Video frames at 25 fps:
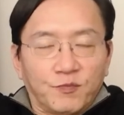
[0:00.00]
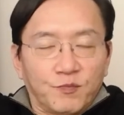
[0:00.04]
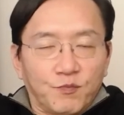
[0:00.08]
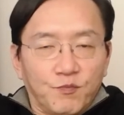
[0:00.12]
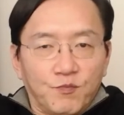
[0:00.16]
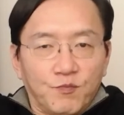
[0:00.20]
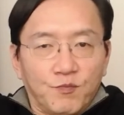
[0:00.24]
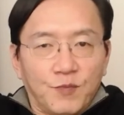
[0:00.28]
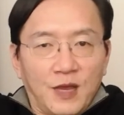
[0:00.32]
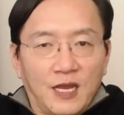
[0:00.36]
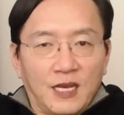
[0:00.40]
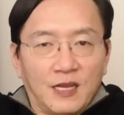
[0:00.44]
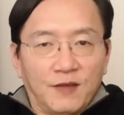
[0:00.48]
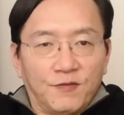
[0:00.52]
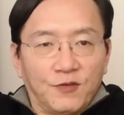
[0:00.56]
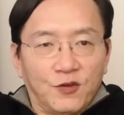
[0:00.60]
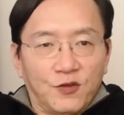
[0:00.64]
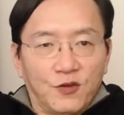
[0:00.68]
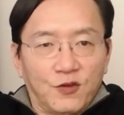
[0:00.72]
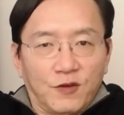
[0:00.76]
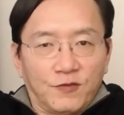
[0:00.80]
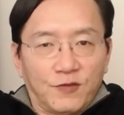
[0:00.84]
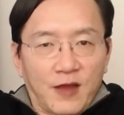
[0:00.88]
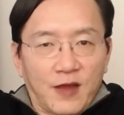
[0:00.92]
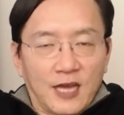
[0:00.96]
many of you
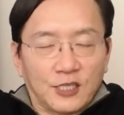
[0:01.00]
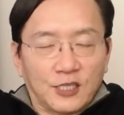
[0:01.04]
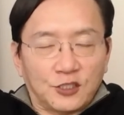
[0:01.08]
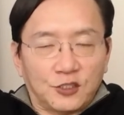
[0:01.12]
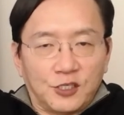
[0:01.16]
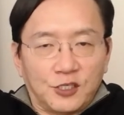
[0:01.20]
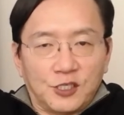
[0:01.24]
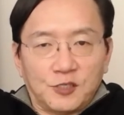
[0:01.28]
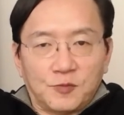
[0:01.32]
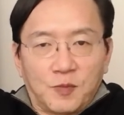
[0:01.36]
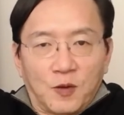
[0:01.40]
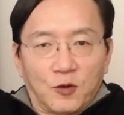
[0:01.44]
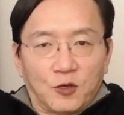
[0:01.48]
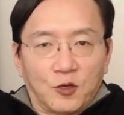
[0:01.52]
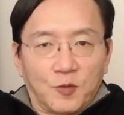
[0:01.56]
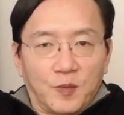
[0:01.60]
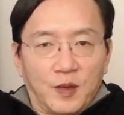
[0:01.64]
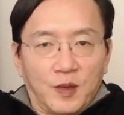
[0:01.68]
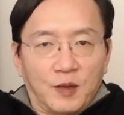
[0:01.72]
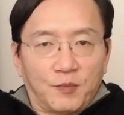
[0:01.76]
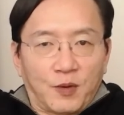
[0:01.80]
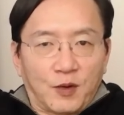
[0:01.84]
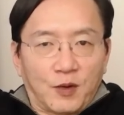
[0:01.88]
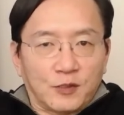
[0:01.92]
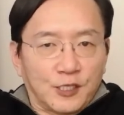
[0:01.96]
who have actually spoken to me
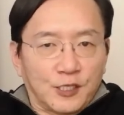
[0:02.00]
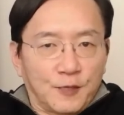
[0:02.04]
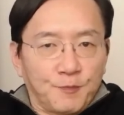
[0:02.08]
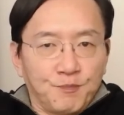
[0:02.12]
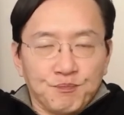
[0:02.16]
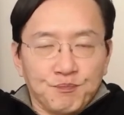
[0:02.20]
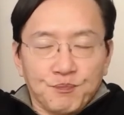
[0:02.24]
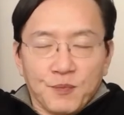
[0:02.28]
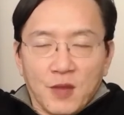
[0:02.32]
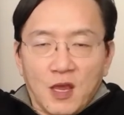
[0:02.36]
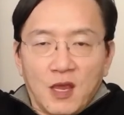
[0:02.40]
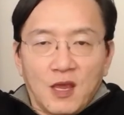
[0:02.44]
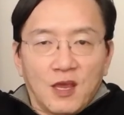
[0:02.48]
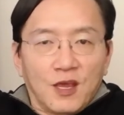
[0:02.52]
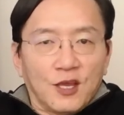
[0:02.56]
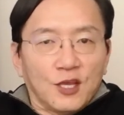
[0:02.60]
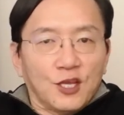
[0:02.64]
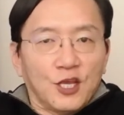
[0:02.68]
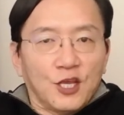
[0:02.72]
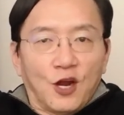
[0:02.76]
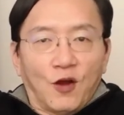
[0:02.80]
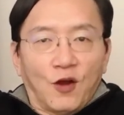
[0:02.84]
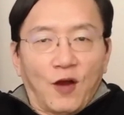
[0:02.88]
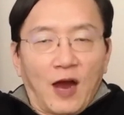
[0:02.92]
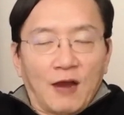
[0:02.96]
in person,
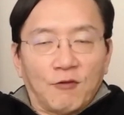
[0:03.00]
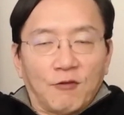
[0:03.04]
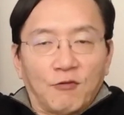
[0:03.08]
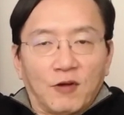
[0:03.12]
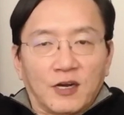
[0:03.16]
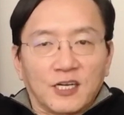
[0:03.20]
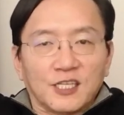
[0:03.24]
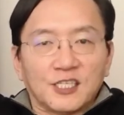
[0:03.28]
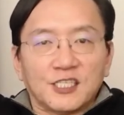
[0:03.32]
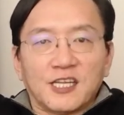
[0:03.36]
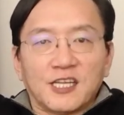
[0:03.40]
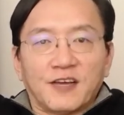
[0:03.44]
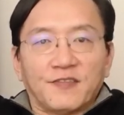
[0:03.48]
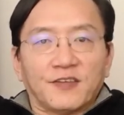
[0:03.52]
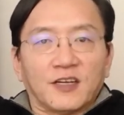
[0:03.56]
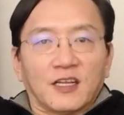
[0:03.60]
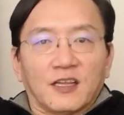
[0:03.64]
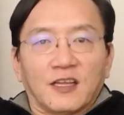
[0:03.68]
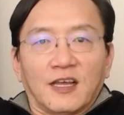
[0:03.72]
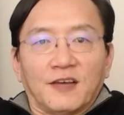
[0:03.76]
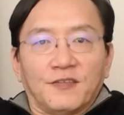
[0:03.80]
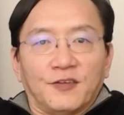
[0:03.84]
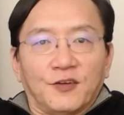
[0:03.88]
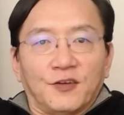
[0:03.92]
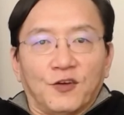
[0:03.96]
I run a
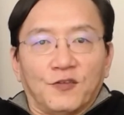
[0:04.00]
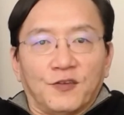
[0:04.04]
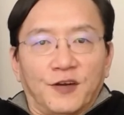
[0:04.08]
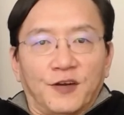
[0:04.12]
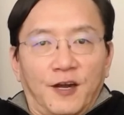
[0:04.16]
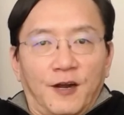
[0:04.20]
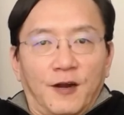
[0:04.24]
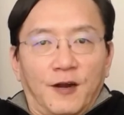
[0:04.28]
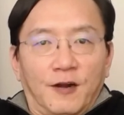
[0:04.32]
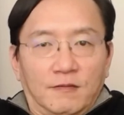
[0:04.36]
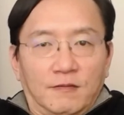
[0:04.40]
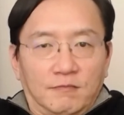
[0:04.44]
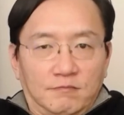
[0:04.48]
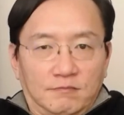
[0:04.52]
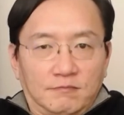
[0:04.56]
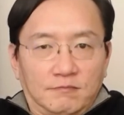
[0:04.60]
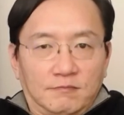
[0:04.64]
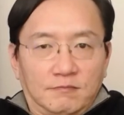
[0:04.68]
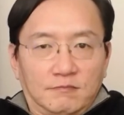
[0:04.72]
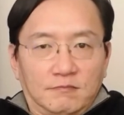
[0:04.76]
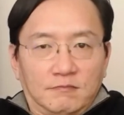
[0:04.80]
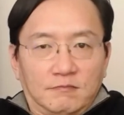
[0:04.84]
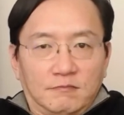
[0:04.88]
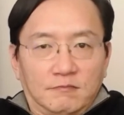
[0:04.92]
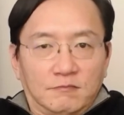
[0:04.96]
7-Eleven over here,
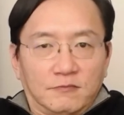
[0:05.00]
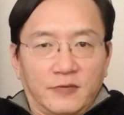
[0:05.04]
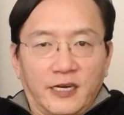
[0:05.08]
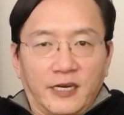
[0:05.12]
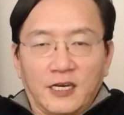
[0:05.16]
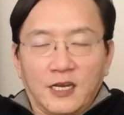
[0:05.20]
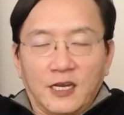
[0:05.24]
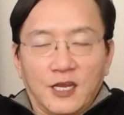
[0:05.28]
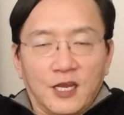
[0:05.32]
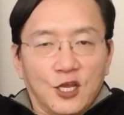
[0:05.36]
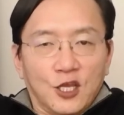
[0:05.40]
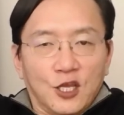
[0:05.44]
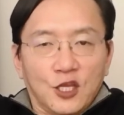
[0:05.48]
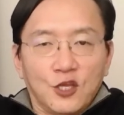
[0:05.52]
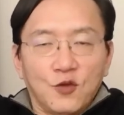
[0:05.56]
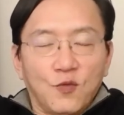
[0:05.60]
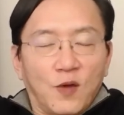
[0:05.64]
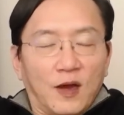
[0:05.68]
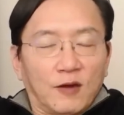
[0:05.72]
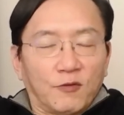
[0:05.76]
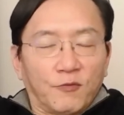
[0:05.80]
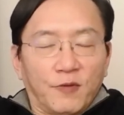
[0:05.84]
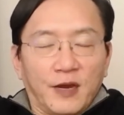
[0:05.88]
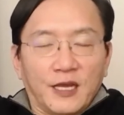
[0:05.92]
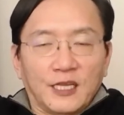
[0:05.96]
right? You
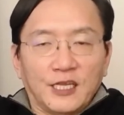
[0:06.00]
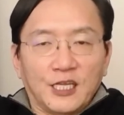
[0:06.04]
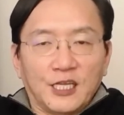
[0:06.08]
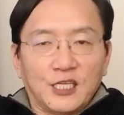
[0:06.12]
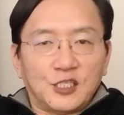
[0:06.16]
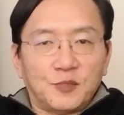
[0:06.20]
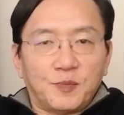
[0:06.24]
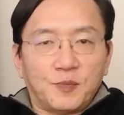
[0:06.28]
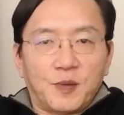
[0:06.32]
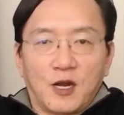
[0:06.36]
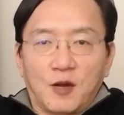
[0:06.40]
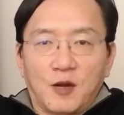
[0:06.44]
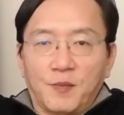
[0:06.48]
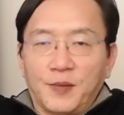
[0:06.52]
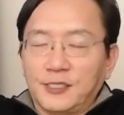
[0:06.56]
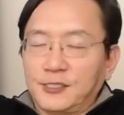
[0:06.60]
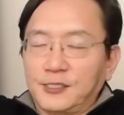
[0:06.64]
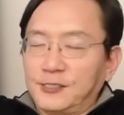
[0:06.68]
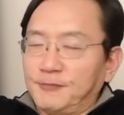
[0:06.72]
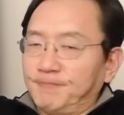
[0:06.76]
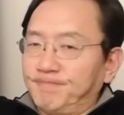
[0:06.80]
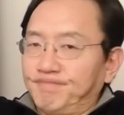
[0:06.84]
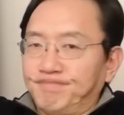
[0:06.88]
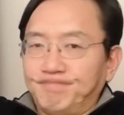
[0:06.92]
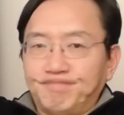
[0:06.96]
want Wrigley
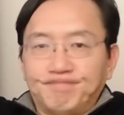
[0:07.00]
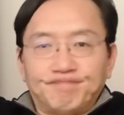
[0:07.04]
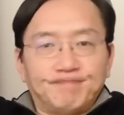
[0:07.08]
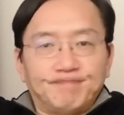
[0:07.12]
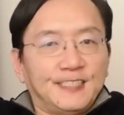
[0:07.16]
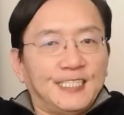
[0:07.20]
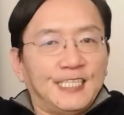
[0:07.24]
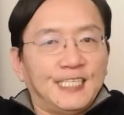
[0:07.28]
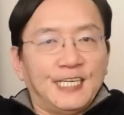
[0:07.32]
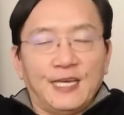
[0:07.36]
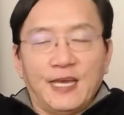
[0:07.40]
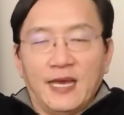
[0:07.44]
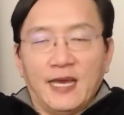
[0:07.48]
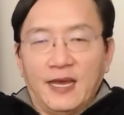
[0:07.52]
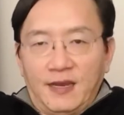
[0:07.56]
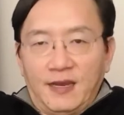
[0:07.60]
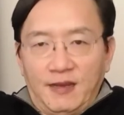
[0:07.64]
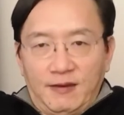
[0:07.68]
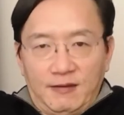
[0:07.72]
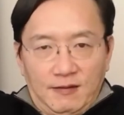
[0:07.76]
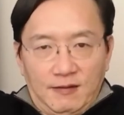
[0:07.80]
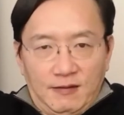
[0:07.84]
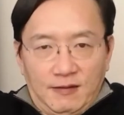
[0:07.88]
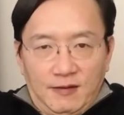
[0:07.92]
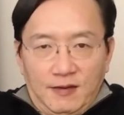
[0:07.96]
Spearmint, you get
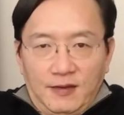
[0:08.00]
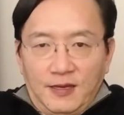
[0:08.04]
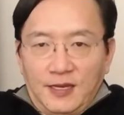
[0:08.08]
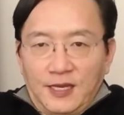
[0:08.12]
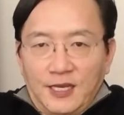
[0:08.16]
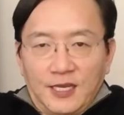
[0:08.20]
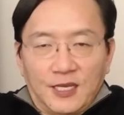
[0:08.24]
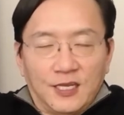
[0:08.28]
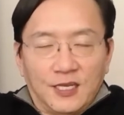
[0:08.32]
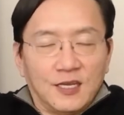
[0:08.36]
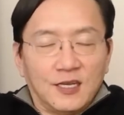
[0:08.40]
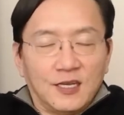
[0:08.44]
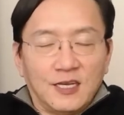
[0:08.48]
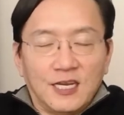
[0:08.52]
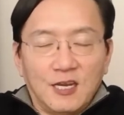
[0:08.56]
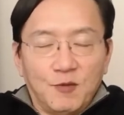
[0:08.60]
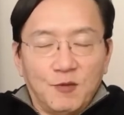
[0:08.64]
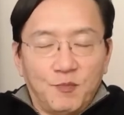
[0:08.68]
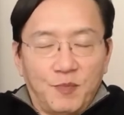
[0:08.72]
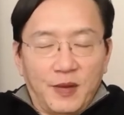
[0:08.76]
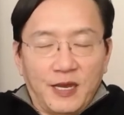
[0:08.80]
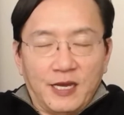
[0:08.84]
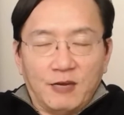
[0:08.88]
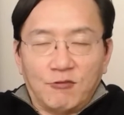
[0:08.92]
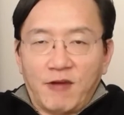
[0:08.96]
it. You need
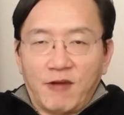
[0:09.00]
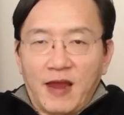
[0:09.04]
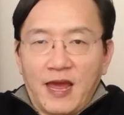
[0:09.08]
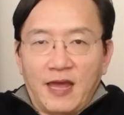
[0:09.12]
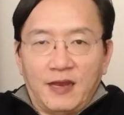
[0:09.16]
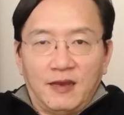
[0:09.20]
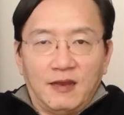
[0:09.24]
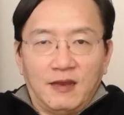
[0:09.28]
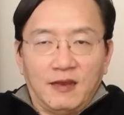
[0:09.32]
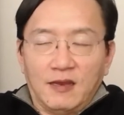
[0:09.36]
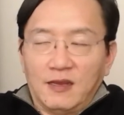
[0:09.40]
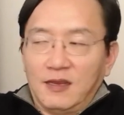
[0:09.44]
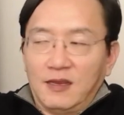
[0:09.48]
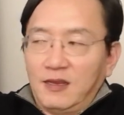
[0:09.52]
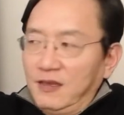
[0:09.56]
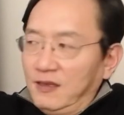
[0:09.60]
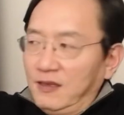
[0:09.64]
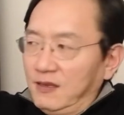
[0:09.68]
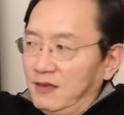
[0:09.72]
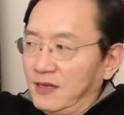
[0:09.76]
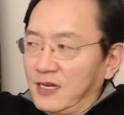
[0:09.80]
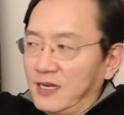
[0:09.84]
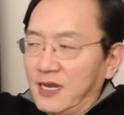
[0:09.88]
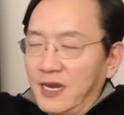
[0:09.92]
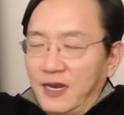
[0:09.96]
Big Red,
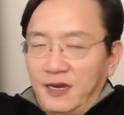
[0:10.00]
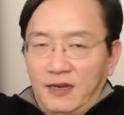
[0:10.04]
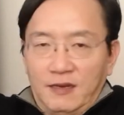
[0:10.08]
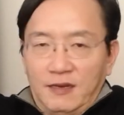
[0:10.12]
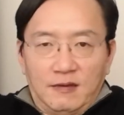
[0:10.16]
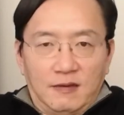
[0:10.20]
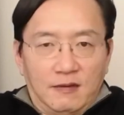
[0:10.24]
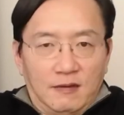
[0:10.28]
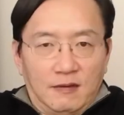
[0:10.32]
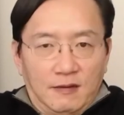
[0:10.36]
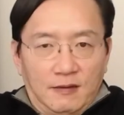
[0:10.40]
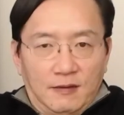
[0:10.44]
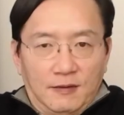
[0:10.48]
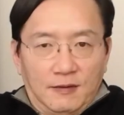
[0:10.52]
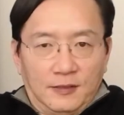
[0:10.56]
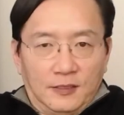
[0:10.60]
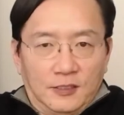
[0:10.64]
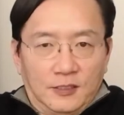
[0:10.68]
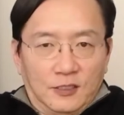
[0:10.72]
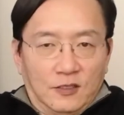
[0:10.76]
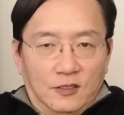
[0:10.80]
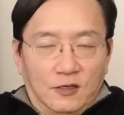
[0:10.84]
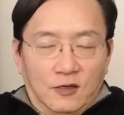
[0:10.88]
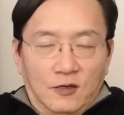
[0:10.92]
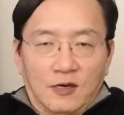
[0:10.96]
you get it.
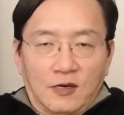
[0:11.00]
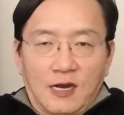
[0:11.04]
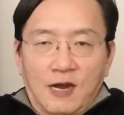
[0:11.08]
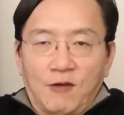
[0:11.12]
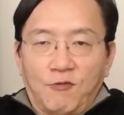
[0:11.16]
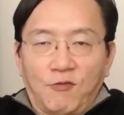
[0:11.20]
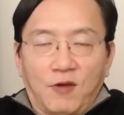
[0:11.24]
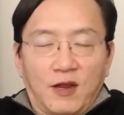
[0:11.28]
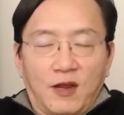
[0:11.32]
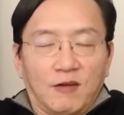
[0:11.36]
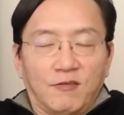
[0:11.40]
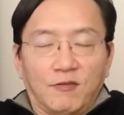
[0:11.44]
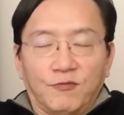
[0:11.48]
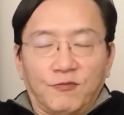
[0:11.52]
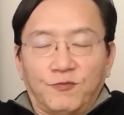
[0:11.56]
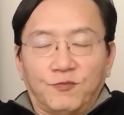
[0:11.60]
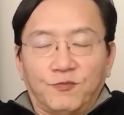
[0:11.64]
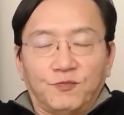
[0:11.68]
Or I run